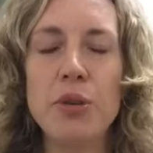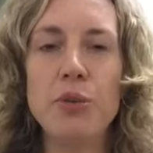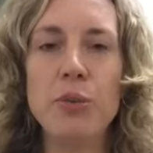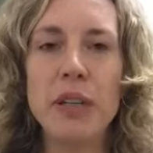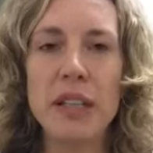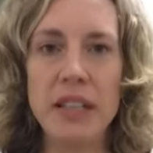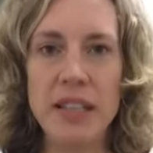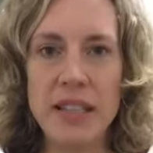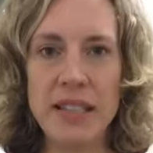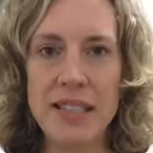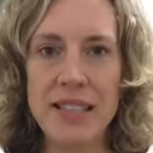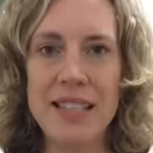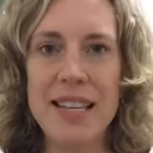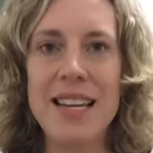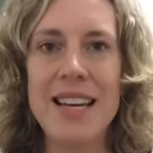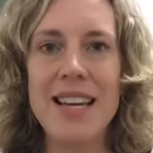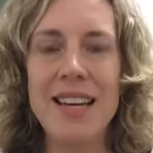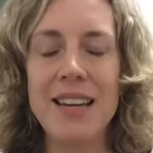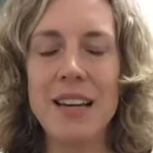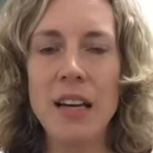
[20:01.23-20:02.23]
really
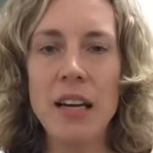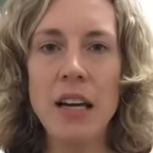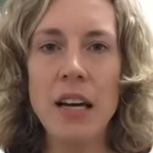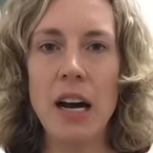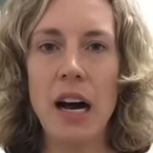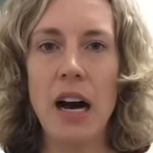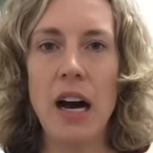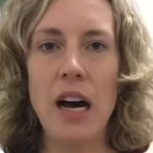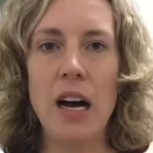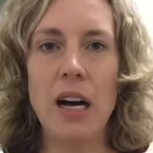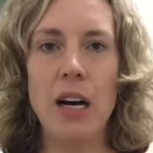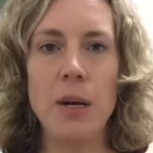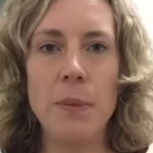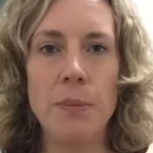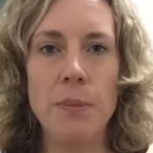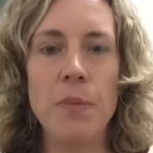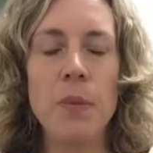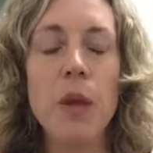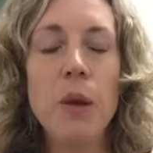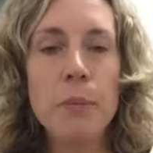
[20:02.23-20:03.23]
see
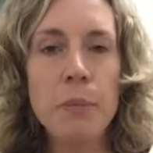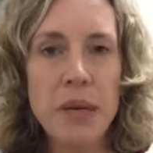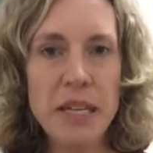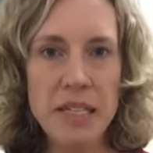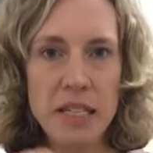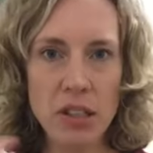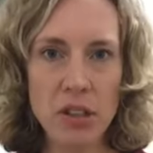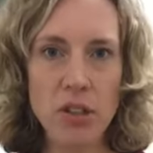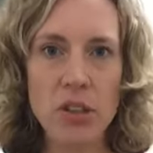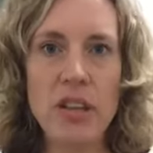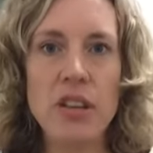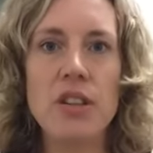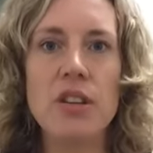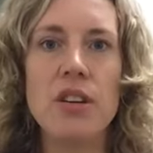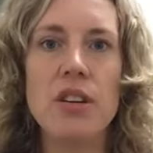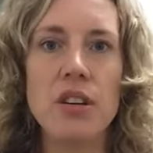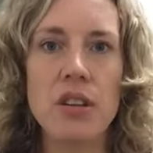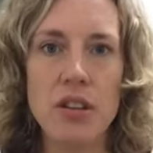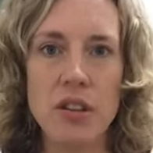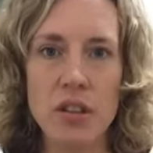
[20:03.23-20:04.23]
basically
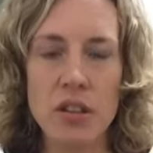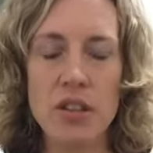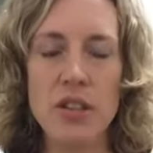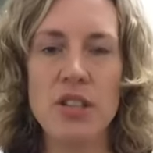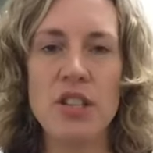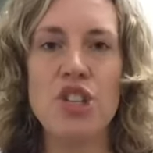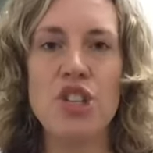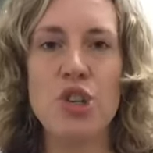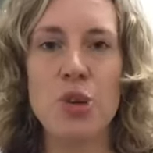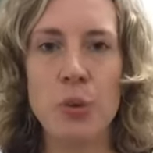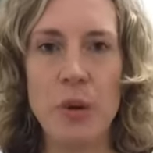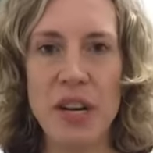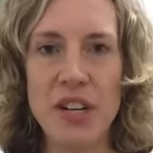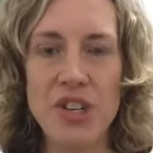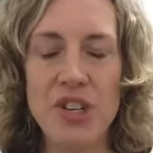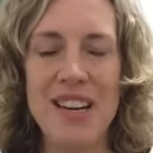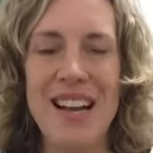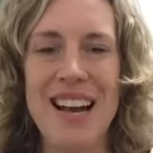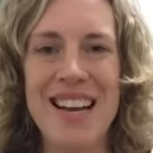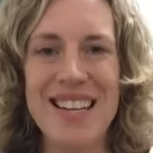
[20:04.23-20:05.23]
the
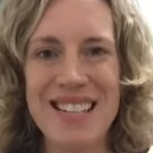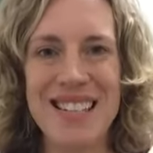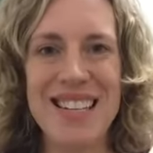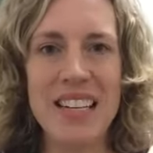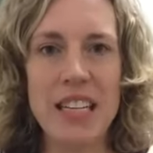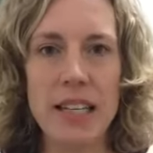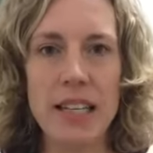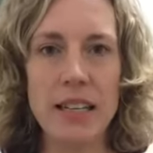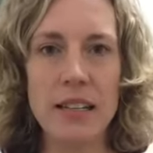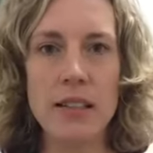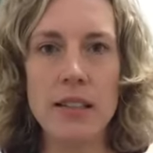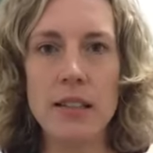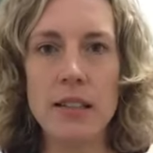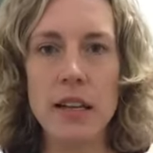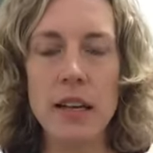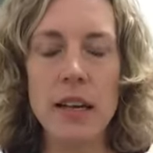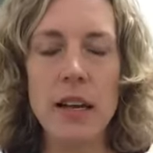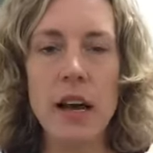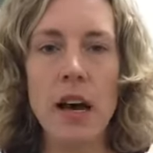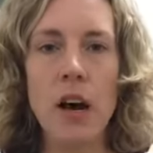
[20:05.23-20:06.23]
situation as it is
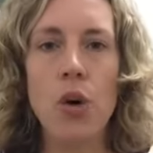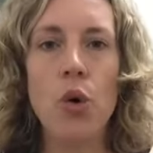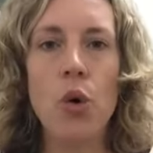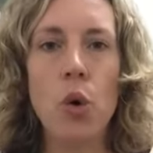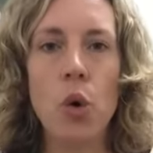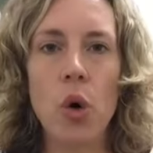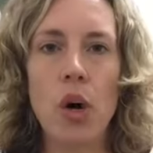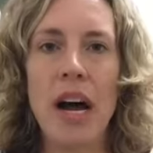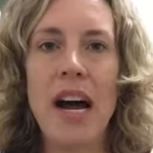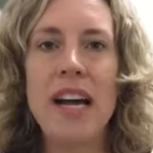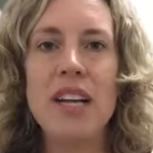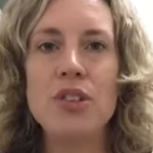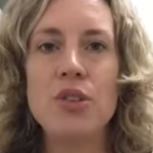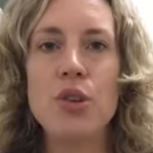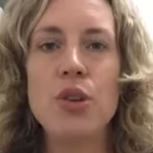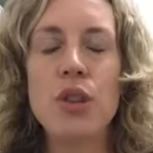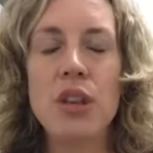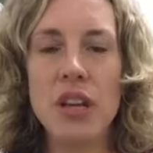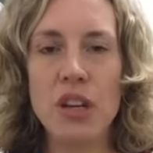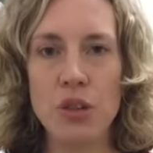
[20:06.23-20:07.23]
or as you
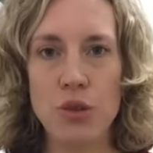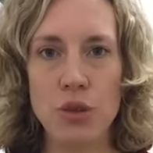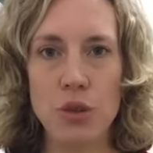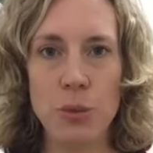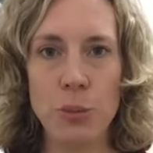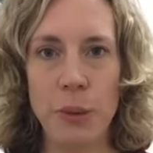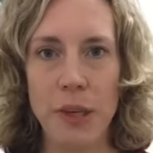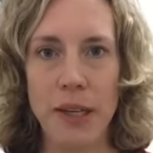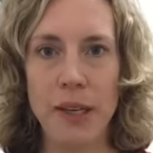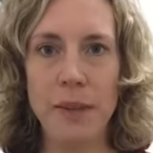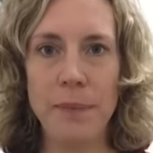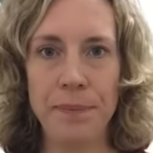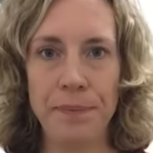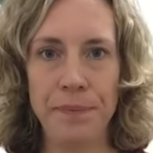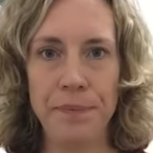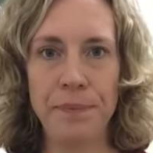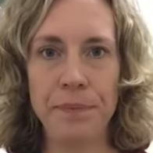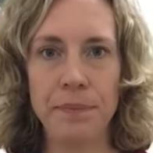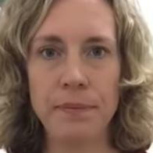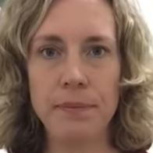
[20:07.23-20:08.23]
think it should be.
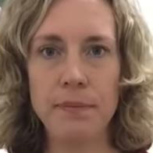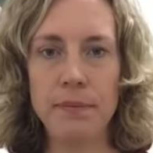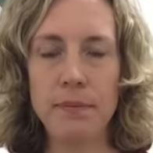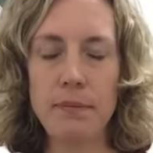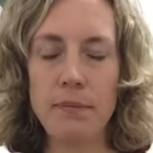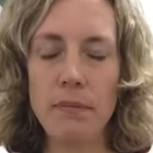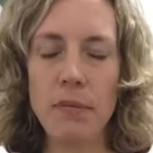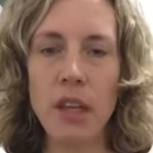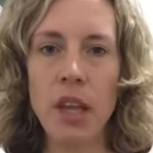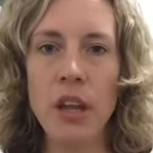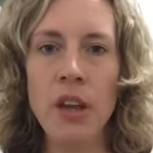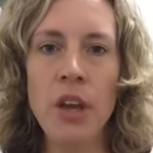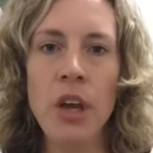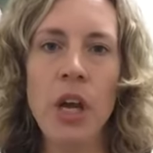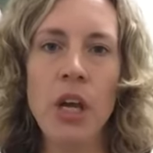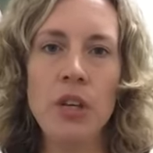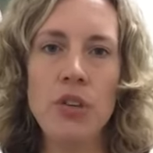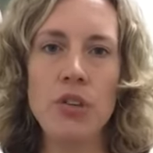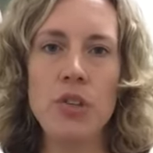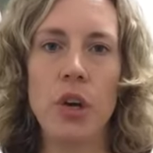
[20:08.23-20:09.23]

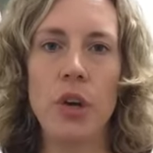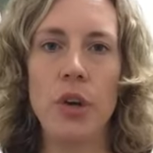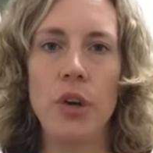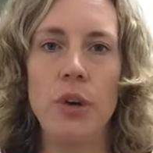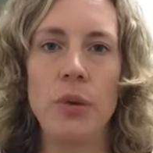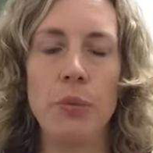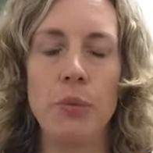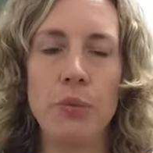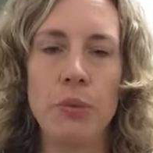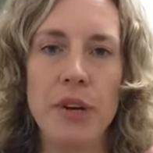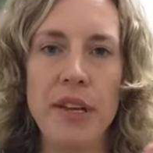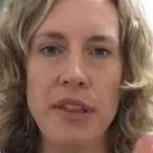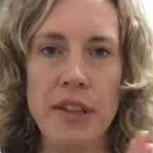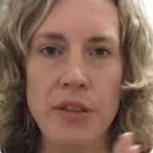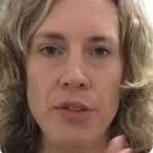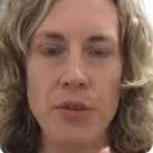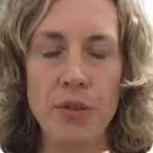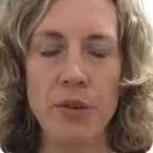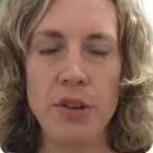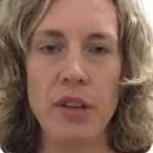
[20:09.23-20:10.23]
So breathe in
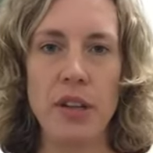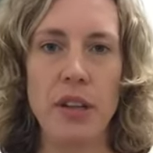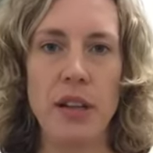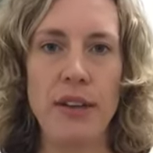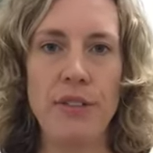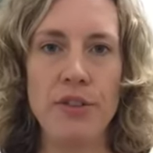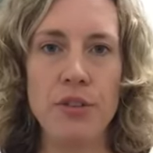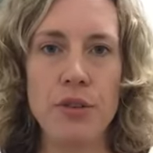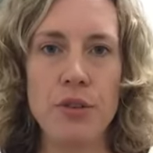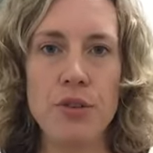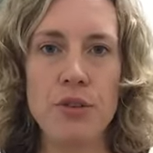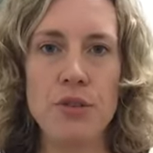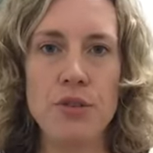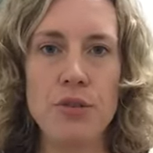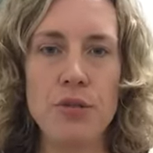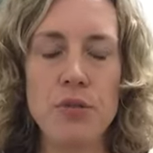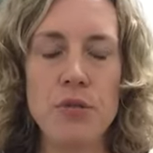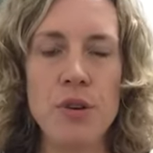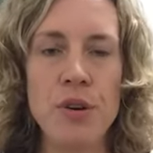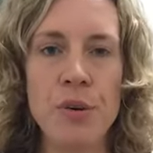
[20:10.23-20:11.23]
through the left
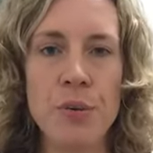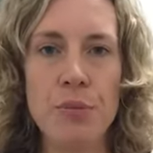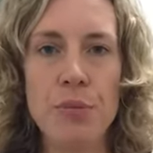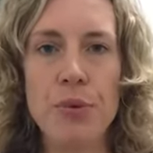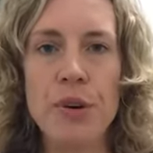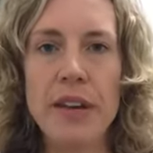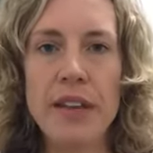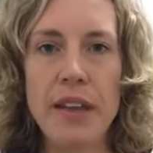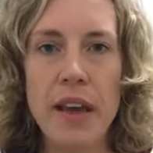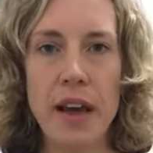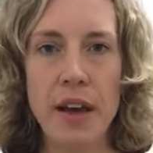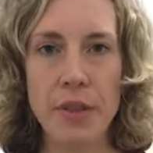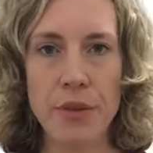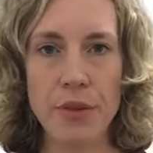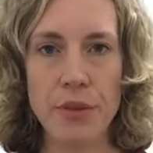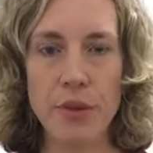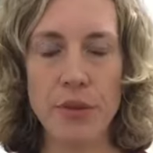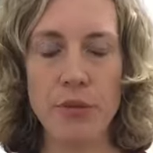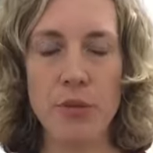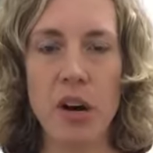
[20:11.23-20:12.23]
nostril, breathe out through
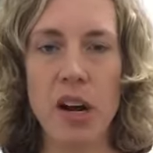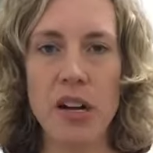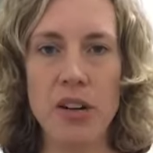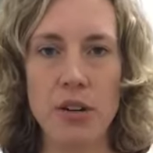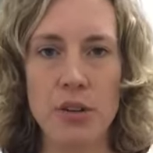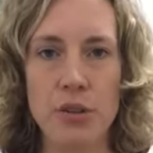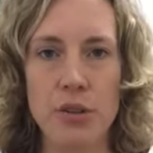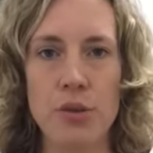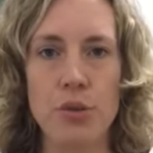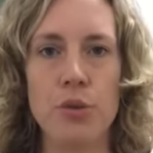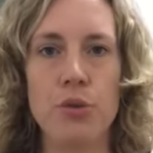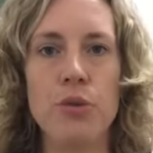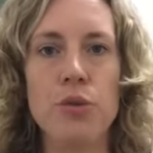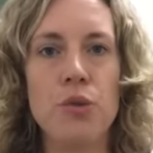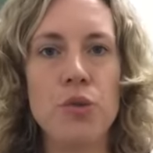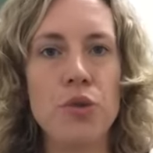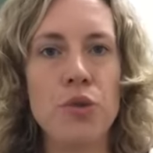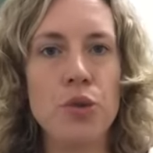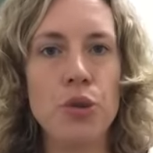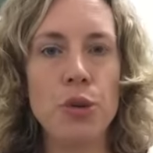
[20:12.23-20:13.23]
the right nostril.
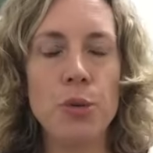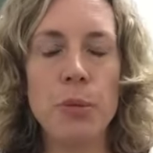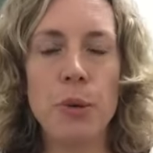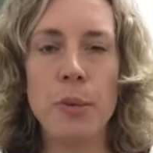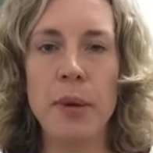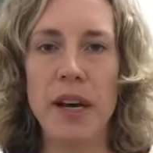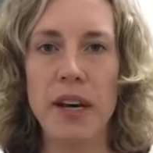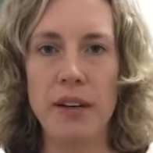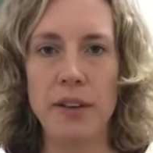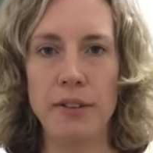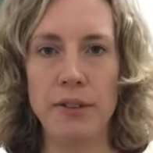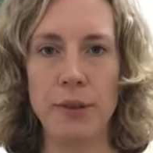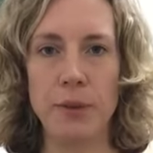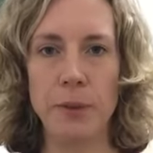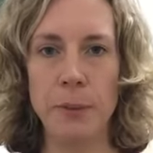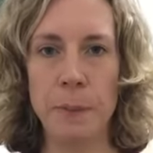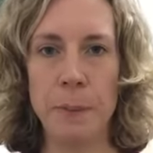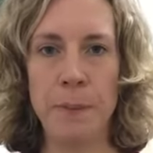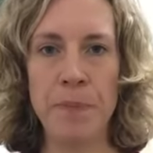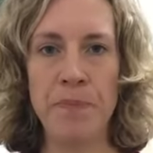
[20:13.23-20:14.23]
Super powerful.